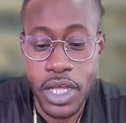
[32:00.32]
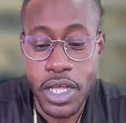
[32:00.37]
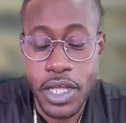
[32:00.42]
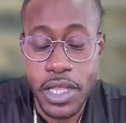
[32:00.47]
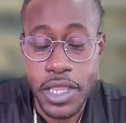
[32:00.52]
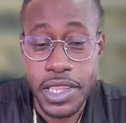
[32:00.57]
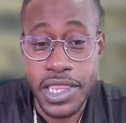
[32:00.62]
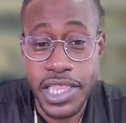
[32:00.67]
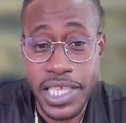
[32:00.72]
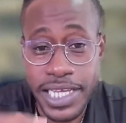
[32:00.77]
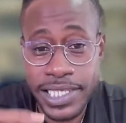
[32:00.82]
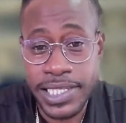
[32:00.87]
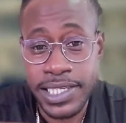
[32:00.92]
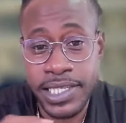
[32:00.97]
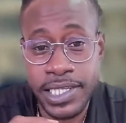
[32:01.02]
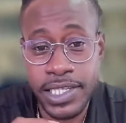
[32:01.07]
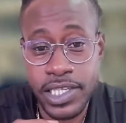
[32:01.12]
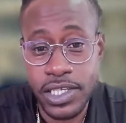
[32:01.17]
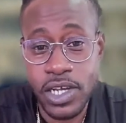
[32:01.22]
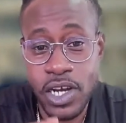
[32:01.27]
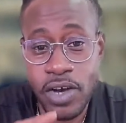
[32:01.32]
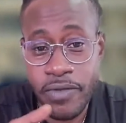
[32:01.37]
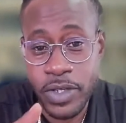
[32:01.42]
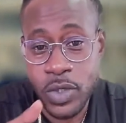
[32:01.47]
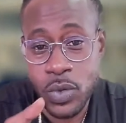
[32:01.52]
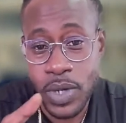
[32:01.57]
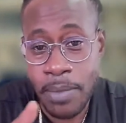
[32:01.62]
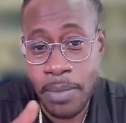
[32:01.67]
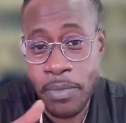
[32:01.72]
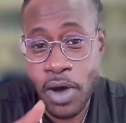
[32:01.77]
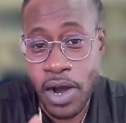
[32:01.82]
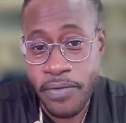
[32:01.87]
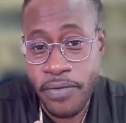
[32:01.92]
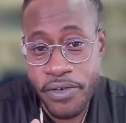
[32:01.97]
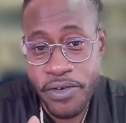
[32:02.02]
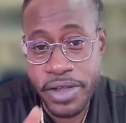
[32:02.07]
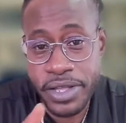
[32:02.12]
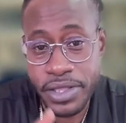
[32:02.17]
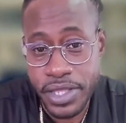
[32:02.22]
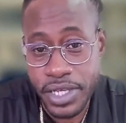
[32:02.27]
this service, what I'm
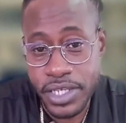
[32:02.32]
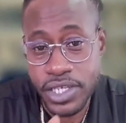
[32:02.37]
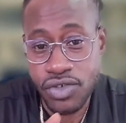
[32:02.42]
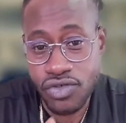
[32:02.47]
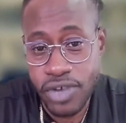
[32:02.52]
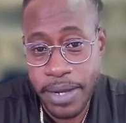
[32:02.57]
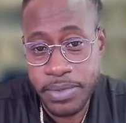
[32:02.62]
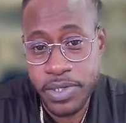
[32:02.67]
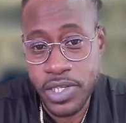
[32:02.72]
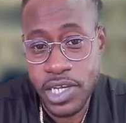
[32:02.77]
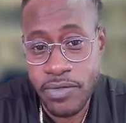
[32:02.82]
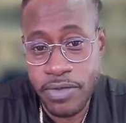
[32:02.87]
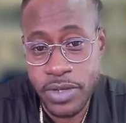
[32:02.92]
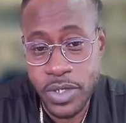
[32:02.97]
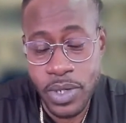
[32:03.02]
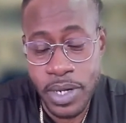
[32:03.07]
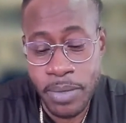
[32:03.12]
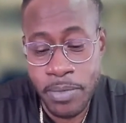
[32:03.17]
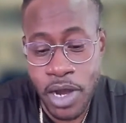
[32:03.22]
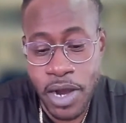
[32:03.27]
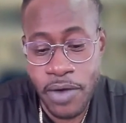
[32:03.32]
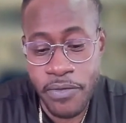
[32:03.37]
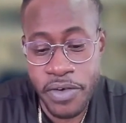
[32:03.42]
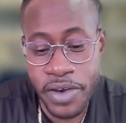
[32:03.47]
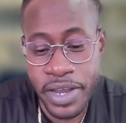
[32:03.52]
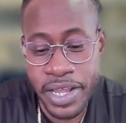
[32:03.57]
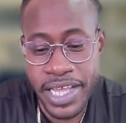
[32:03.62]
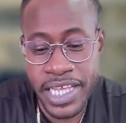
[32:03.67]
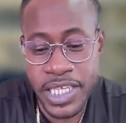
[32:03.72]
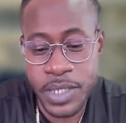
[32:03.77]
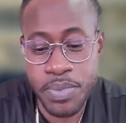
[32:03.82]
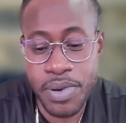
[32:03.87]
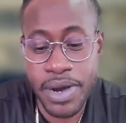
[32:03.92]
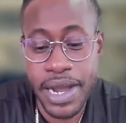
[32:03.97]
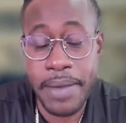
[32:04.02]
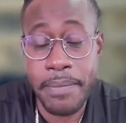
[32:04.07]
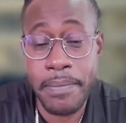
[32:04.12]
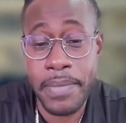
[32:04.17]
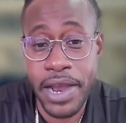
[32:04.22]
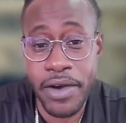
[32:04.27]
offering, this Stripe service, what I'm offering, is
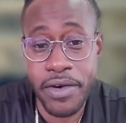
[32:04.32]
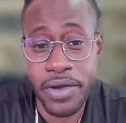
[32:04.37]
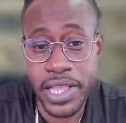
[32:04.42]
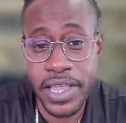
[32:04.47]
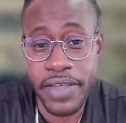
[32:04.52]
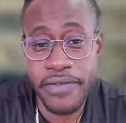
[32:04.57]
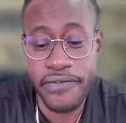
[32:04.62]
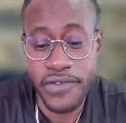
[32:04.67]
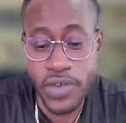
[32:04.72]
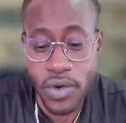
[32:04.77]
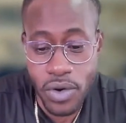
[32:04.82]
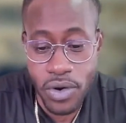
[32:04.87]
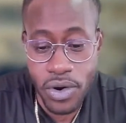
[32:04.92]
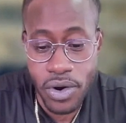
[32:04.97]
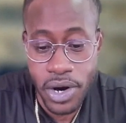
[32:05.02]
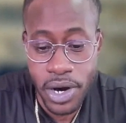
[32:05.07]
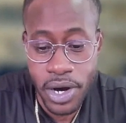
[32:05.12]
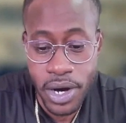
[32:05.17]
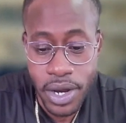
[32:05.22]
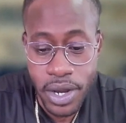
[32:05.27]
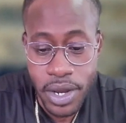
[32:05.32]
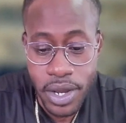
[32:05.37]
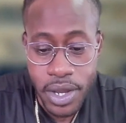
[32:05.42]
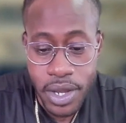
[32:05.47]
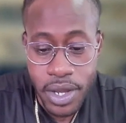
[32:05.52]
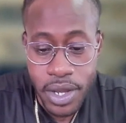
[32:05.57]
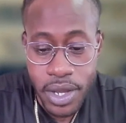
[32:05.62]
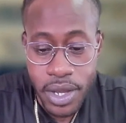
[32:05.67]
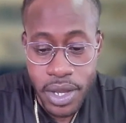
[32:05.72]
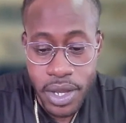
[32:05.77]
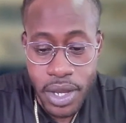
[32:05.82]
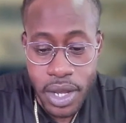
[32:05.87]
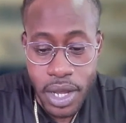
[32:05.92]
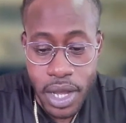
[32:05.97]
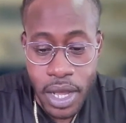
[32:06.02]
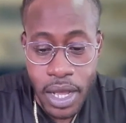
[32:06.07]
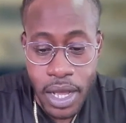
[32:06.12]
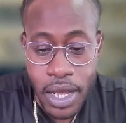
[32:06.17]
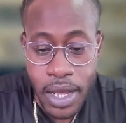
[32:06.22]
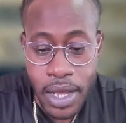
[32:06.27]
primarily for
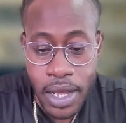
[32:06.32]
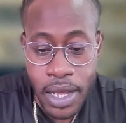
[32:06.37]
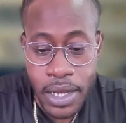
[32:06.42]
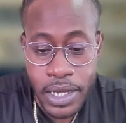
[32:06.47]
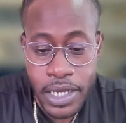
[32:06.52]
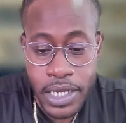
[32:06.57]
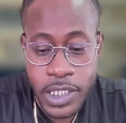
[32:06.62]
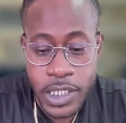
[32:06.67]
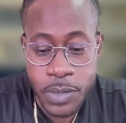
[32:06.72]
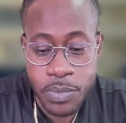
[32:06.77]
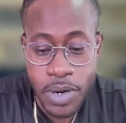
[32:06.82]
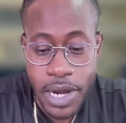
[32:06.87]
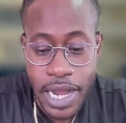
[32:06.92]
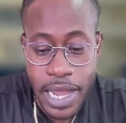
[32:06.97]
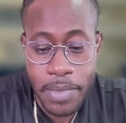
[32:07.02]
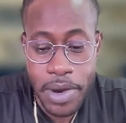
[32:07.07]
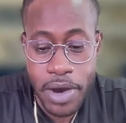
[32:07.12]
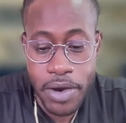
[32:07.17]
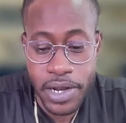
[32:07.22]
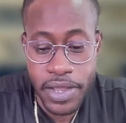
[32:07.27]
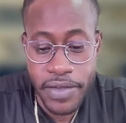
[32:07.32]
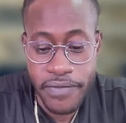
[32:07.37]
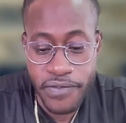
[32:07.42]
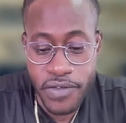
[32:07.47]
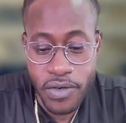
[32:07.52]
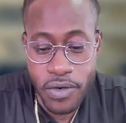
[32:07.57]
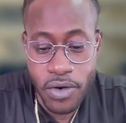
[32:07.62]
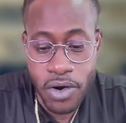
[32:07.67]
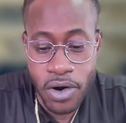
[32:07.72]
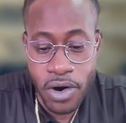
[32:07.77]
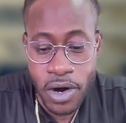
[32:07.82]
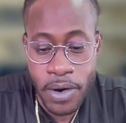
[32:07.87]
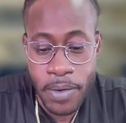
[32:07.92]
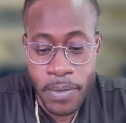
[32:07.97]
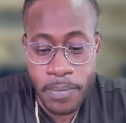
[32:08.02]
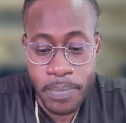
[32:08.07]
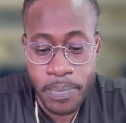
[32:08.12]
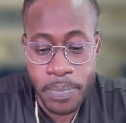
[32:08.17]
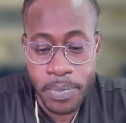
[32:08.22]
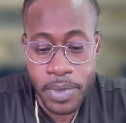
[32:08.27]
Bahamian
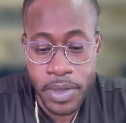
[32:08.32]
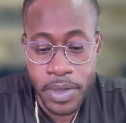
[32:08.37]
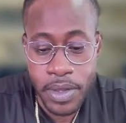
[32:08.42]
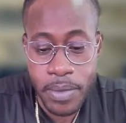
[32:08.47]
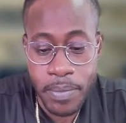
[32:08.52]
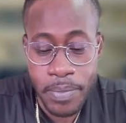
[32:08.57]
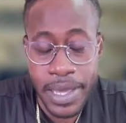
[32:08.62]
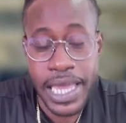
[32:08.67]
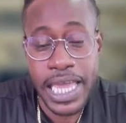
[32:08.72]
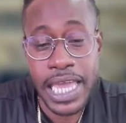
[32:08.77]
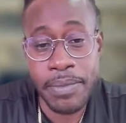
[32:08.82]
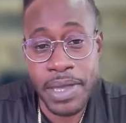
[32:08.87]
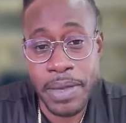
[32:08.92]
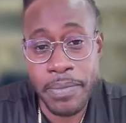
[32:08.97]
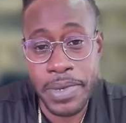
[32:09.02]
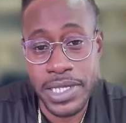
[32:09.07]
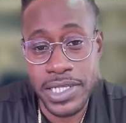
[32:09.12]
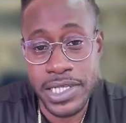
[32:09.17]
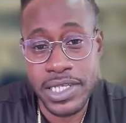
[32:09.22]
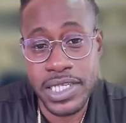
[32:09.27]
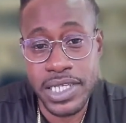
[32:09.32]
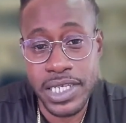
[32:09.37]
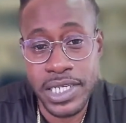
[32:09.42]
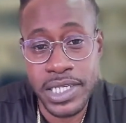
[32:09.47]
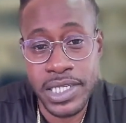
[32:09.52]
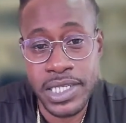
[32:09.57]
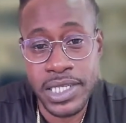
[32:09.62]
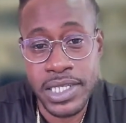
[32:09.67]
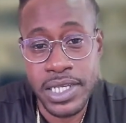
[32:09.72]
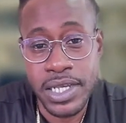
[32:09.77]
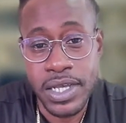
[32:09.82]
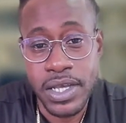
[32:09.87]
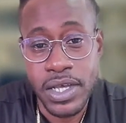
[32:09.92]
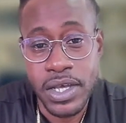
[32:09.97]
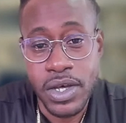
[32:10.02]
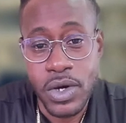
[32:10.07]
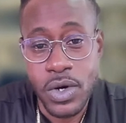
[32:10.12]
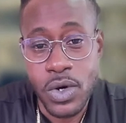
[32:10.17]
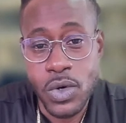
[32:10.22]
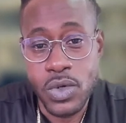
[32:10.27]
businesses
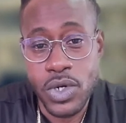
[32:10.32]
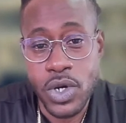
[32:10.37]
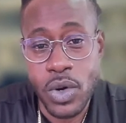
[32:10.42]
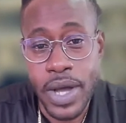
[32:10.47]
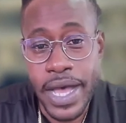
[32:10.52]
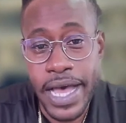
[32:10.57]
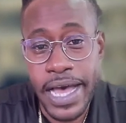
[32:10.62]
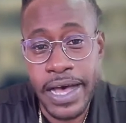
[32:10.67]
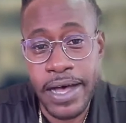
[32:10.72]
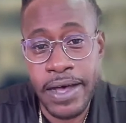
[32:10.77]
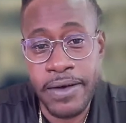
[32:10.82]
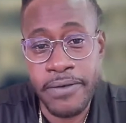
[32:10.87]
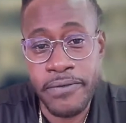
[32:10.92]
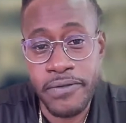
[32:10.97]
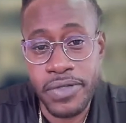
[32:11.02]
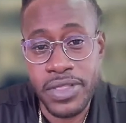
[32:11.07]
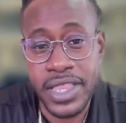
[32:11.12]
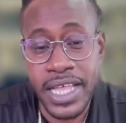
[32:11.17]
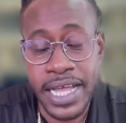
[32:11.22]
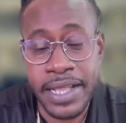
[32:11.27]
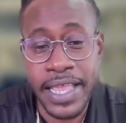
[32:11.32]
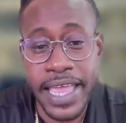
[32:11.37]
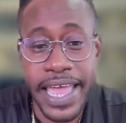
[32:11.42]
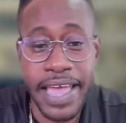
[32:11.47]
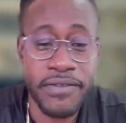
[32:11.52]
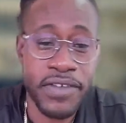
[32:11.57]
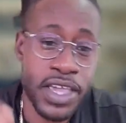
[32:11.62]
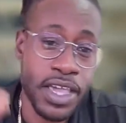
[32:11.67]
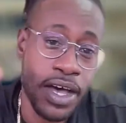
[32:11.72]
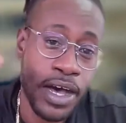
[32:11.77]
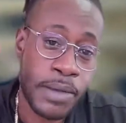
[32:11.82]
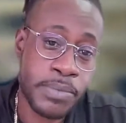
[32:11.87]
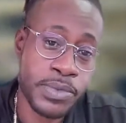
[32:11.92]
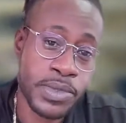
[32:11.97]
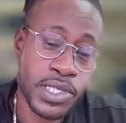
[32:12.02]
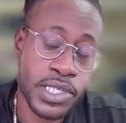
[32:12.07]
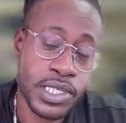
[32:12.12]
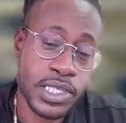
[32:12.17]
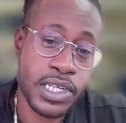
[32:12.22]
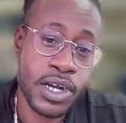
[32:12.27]
who don't have that heavy
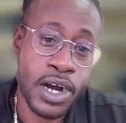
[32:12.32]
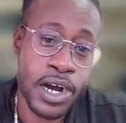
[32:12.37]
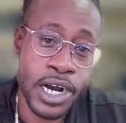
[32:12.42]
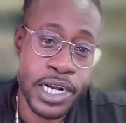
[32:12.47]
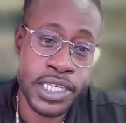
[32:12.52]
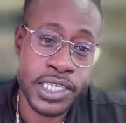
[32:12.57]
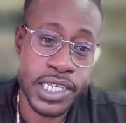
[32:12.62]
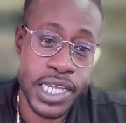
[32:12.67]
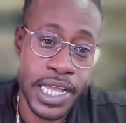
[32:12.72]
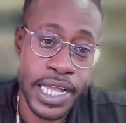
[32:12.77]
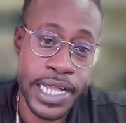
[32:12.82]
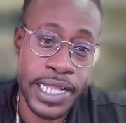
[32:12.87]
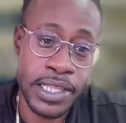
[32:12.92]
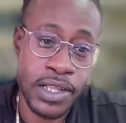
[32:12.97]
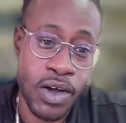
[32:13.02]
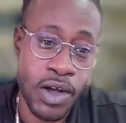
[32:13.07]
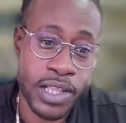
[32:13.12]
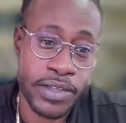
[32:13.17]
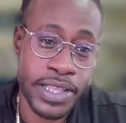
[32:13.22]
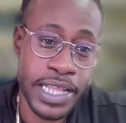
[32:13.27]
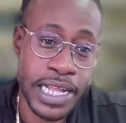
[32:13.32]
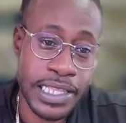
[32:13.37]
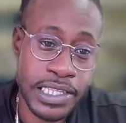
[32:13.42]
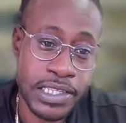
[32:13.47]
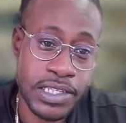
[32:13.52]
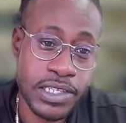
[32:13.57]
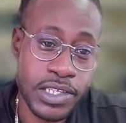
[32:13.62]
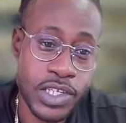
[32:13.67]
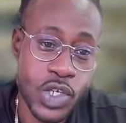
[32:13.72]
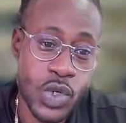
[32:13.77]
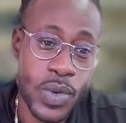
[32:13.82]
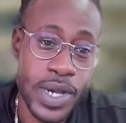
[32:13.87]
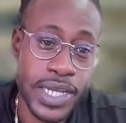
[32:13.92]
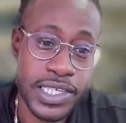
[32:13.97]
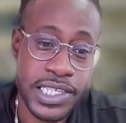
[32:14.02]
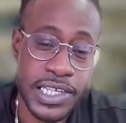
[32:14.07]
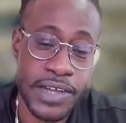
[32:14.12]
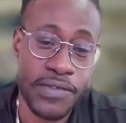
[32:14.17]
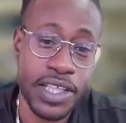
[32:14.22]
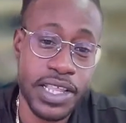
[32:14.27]
upstart and all of that US
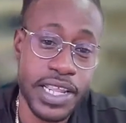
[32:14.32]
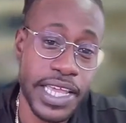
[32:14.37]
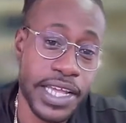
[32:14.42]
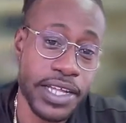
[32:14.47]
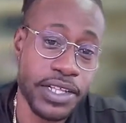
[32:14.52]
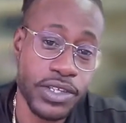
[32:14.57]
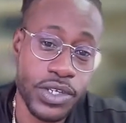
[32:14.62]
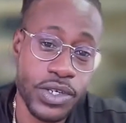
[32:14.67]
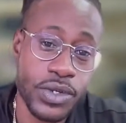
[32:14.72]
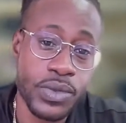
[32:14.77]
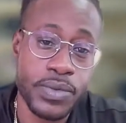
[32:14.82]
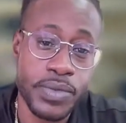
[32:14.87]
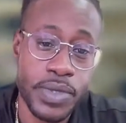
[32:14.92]
stuff that they can do.